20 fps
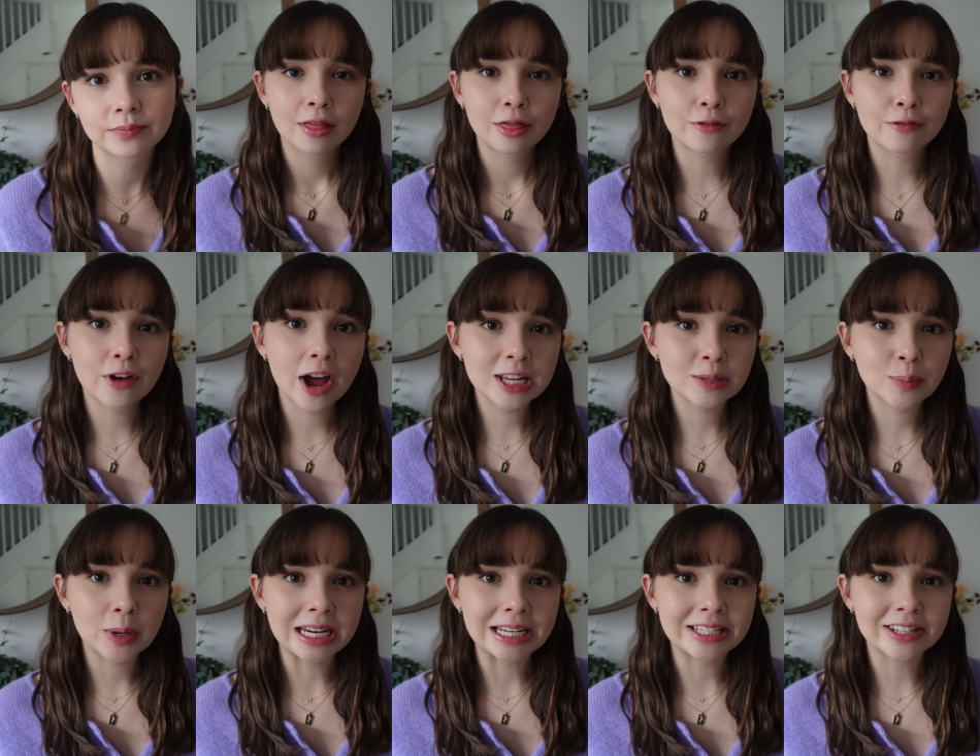The first
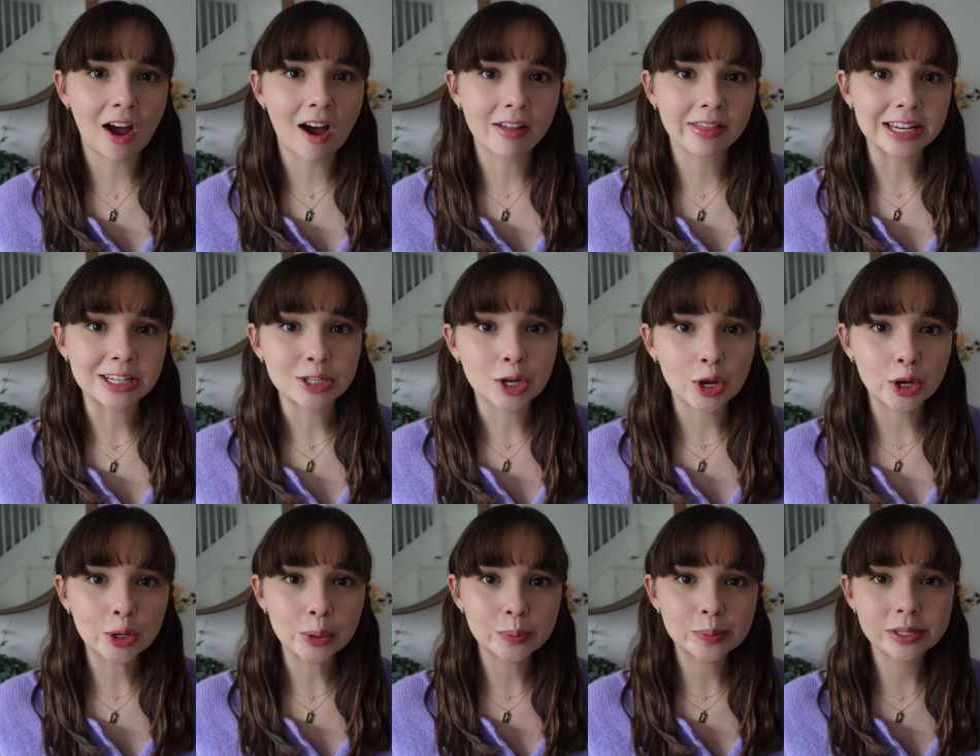piece are these
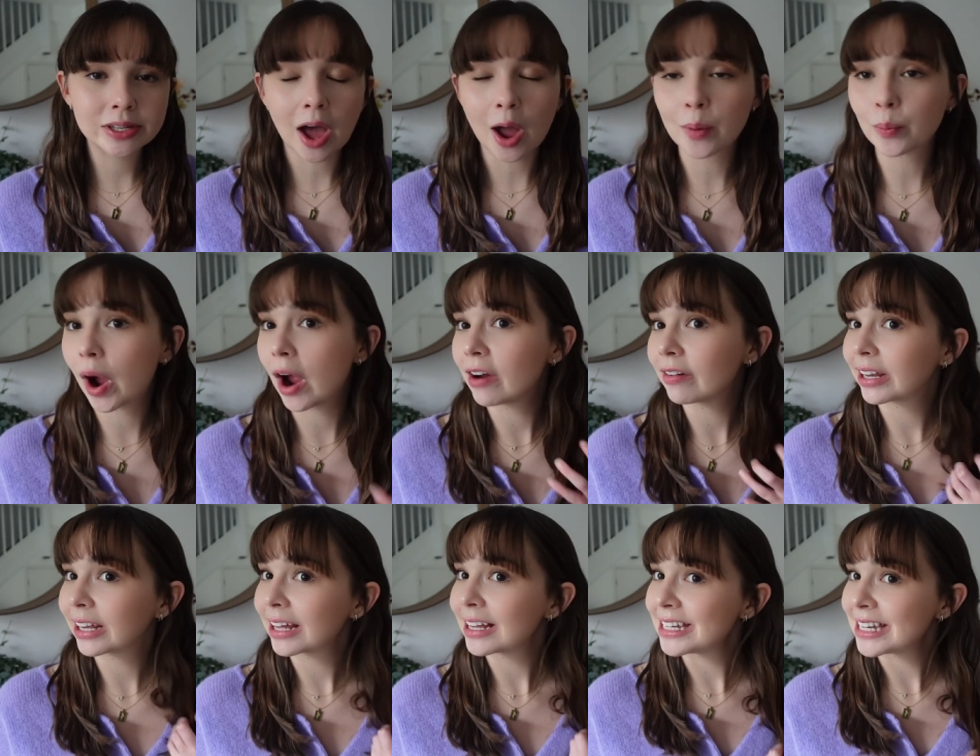hoops that I'm
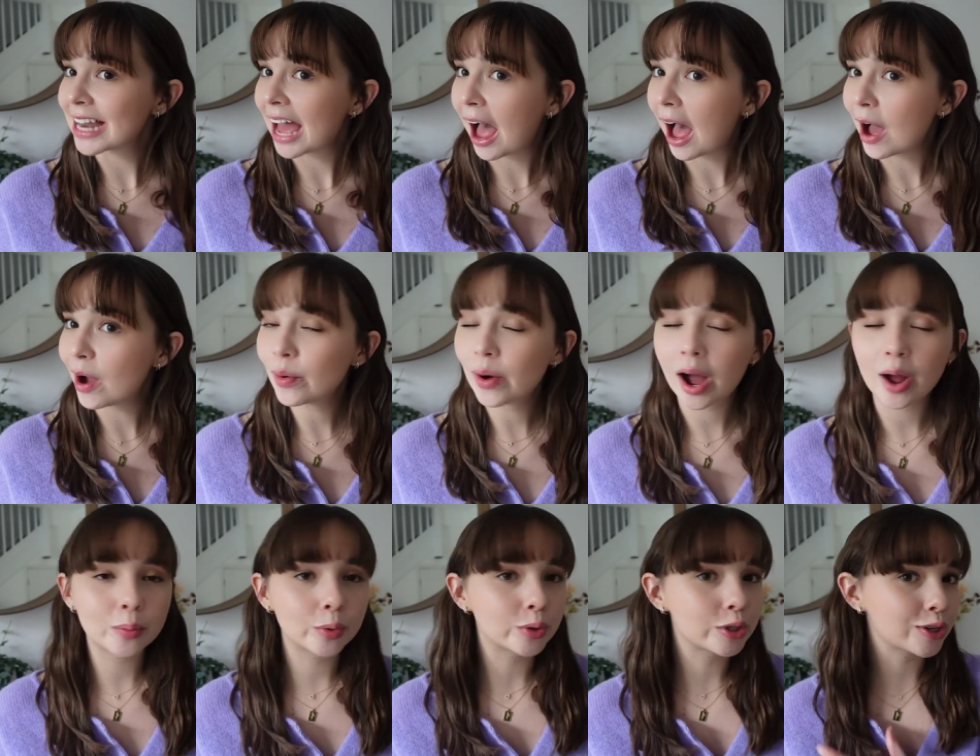wearing now.
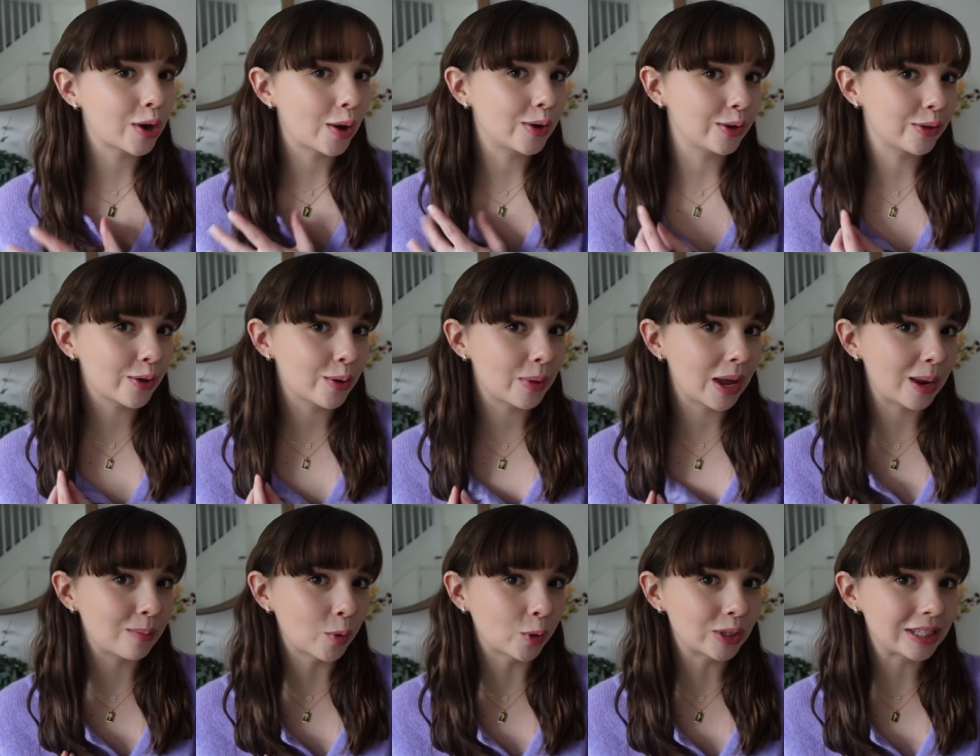I will show you them
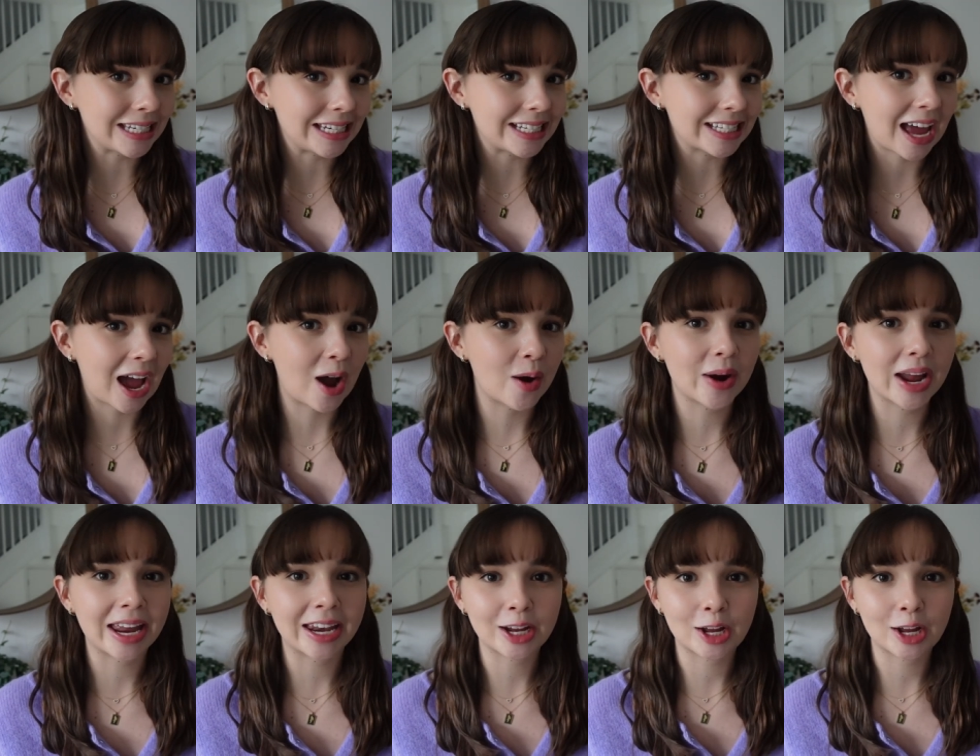in more detail in a